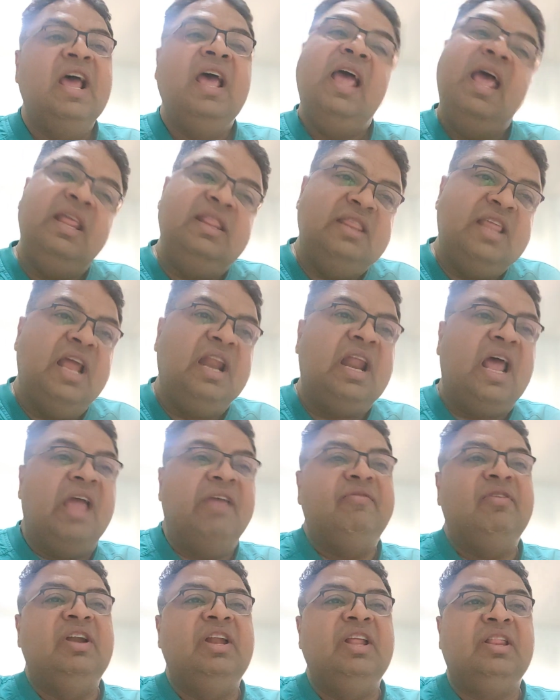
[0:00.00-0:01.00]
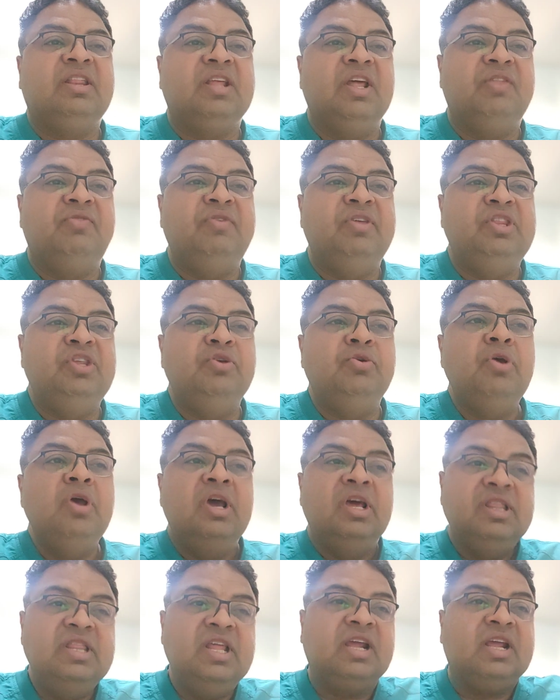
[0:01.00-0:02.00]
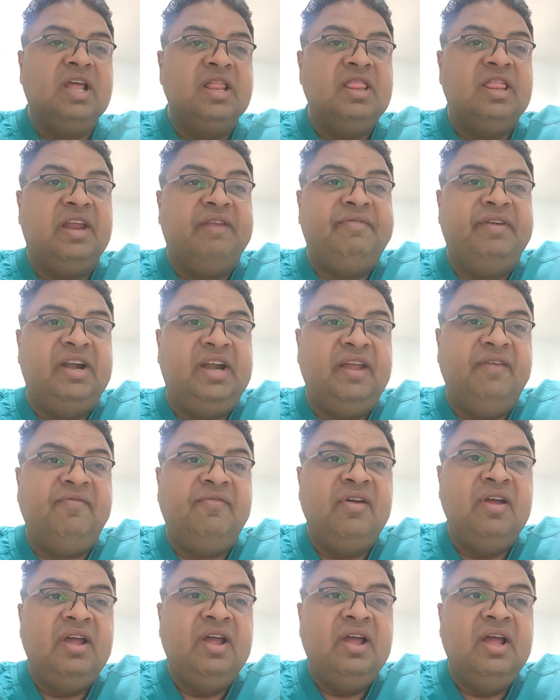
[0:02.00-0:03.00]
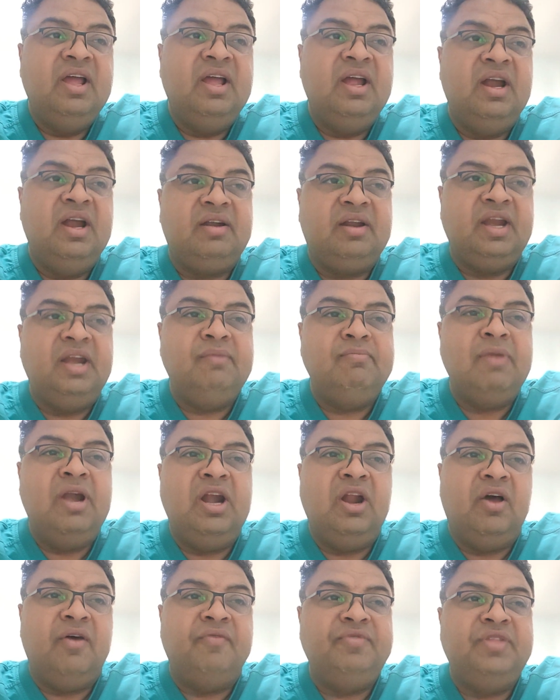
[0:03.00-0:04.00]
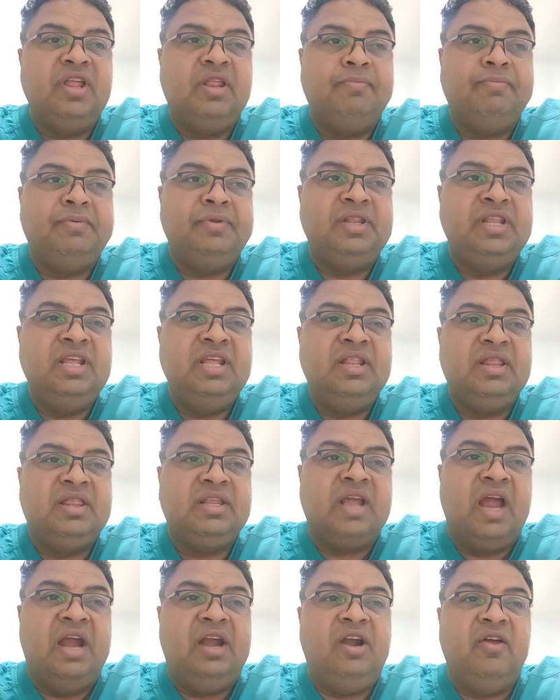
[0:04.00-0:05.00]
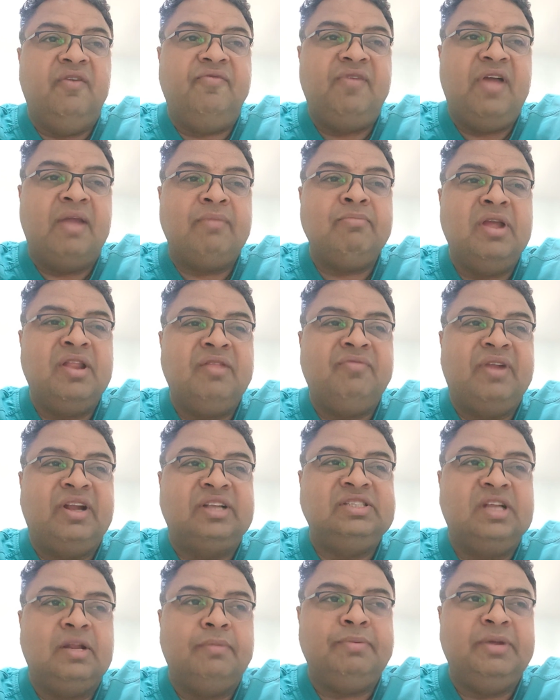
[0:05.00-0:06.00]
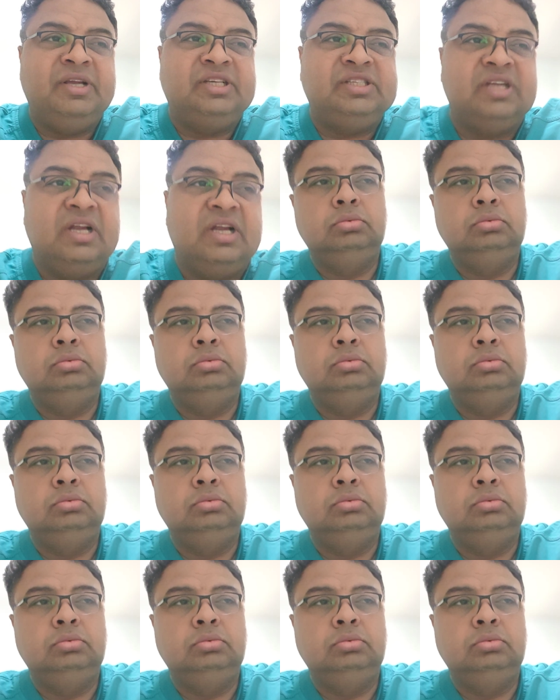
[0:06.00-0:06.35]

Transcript: and then I will discuss with you the conservative treatment of these kind of hangman fracture patient.